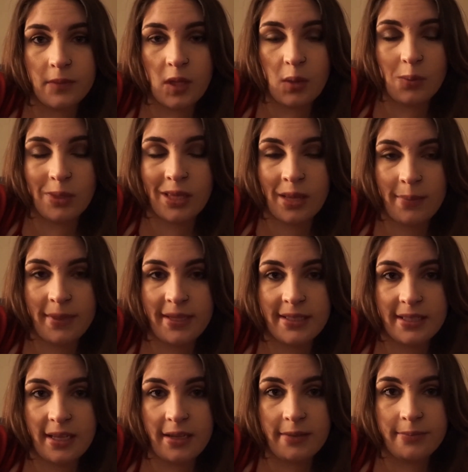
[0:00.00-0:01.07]
with that being
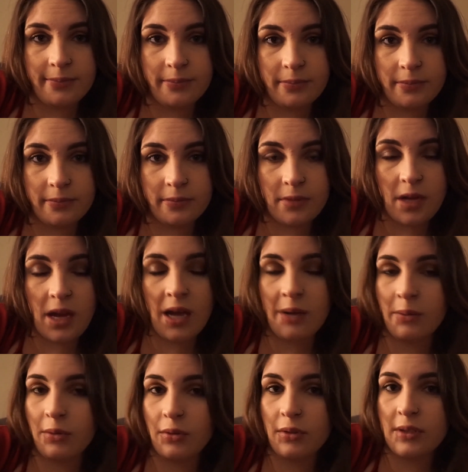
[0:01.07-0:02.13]
said I
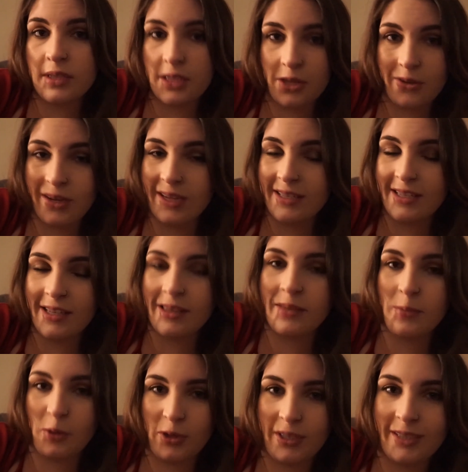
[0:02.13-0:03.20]
will see you guys in the
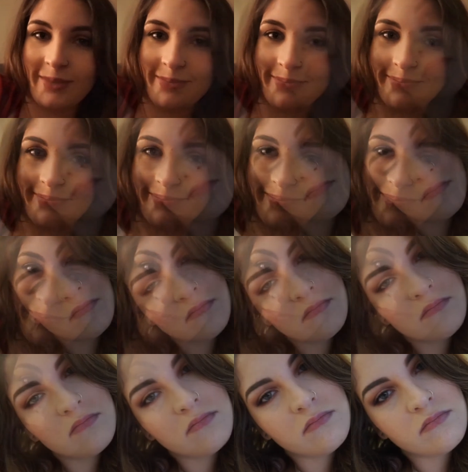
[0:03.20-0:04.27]
morning
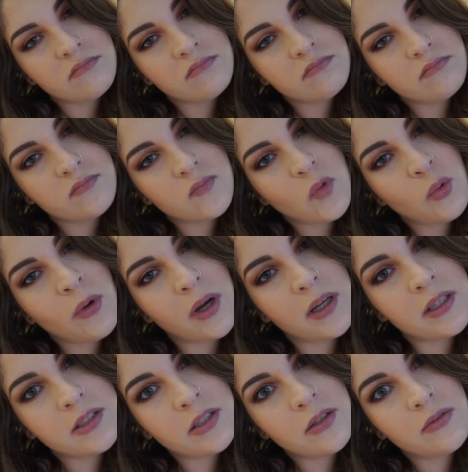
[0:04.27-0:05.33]
and why
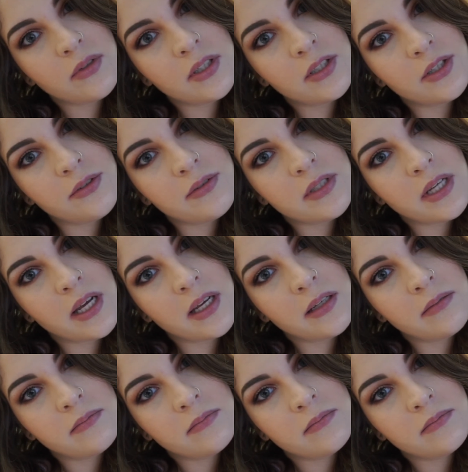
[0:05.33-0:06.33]
is it only Tuesday